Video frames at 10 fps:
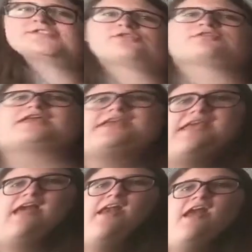So like
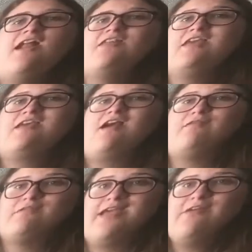again, think
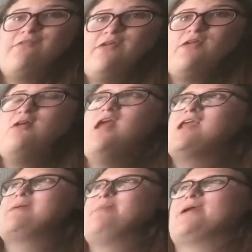of landfill
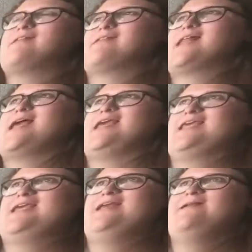compared to
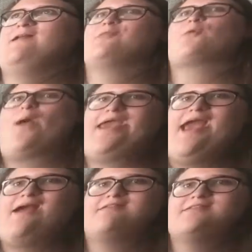like the White
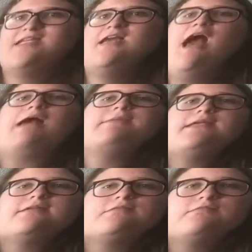House. I
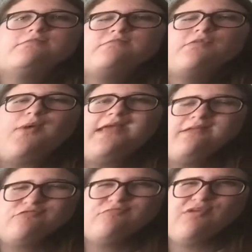mean, the White
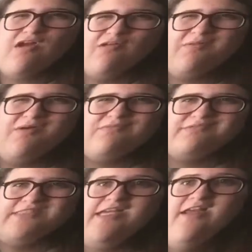House when Barack Obama
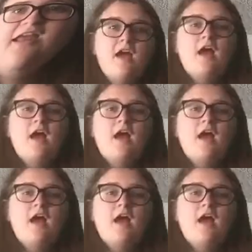was in it.